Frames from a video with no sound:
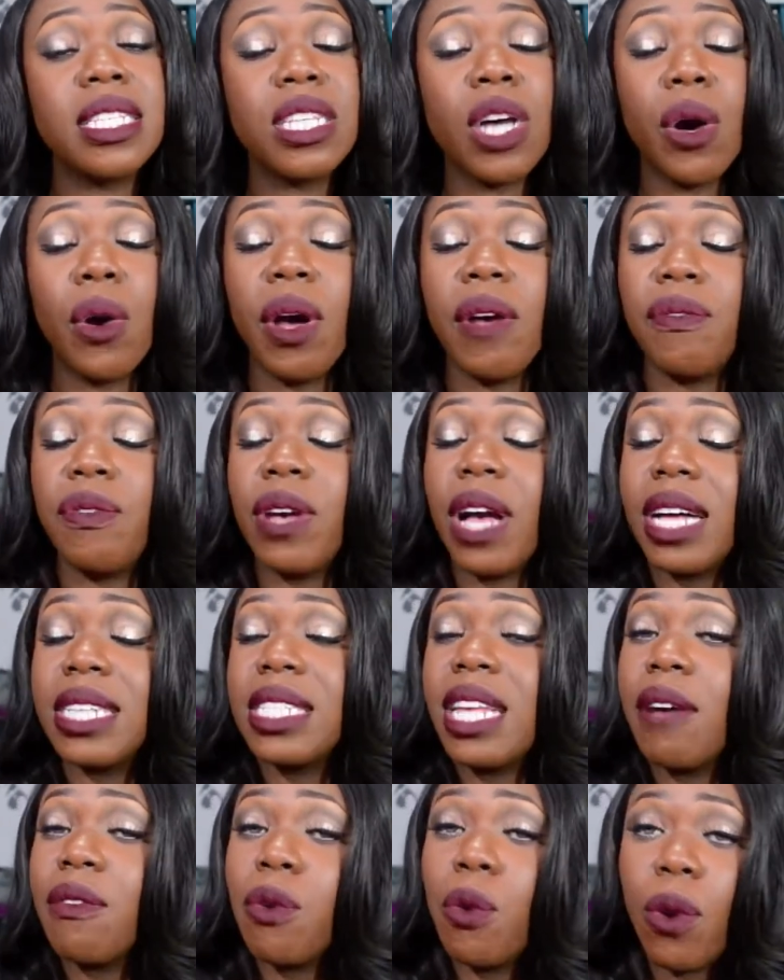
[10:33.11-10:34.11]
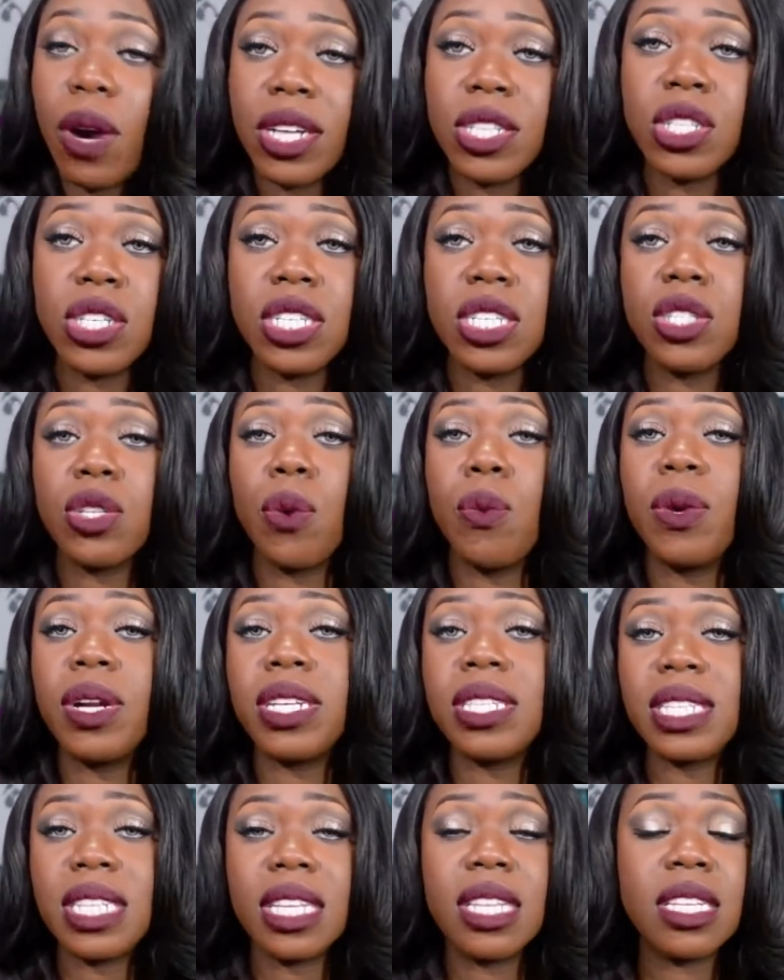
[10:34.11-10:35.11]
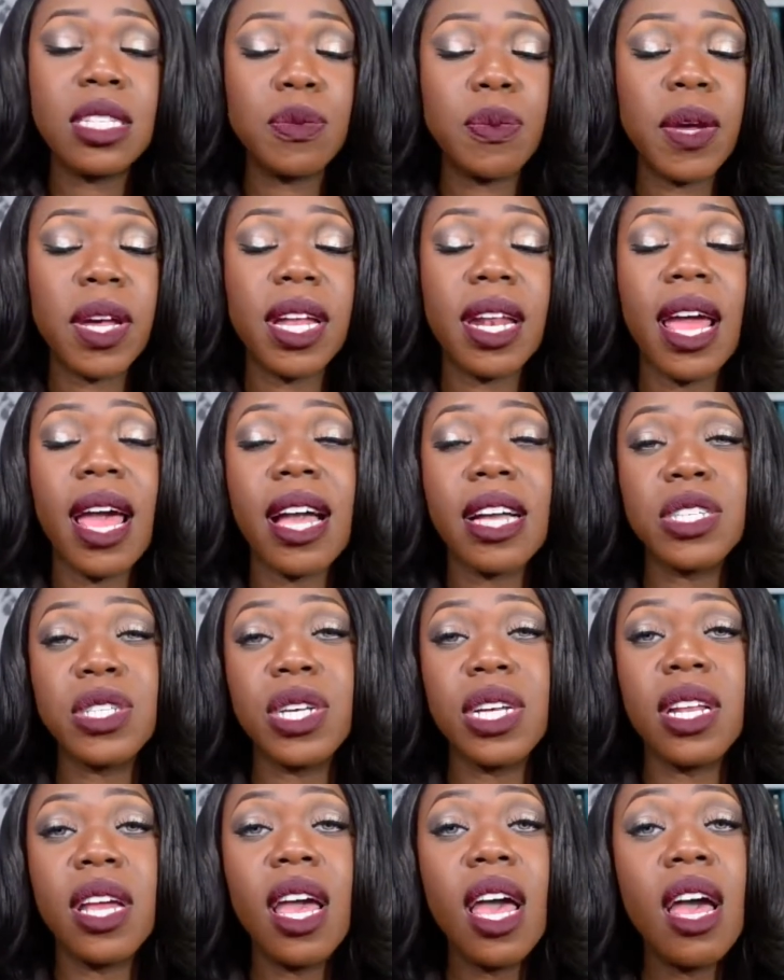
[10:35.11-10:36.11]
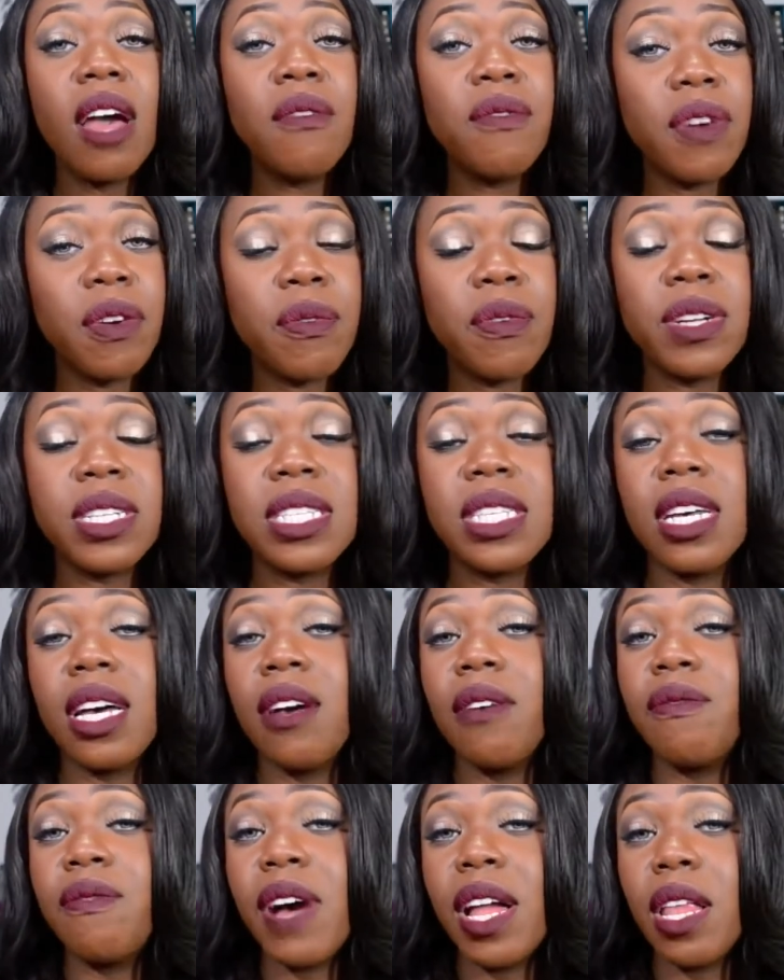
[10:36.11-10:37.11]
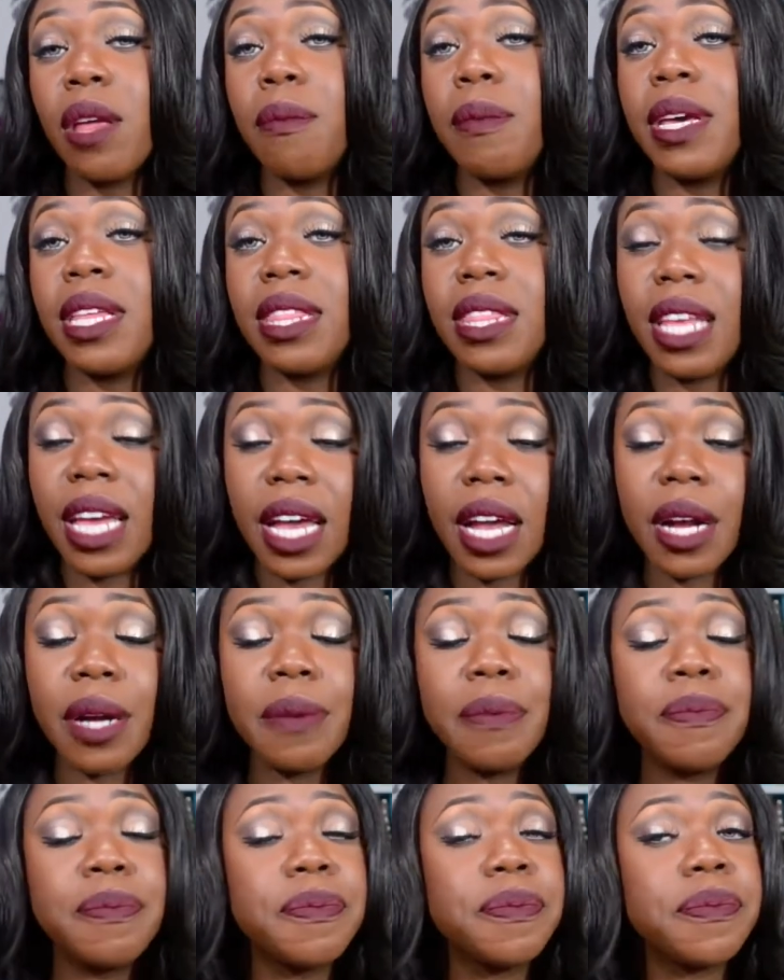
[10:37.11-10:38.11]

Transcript: So if you guys have questions or want to see this wig in action, feel free to follow me there.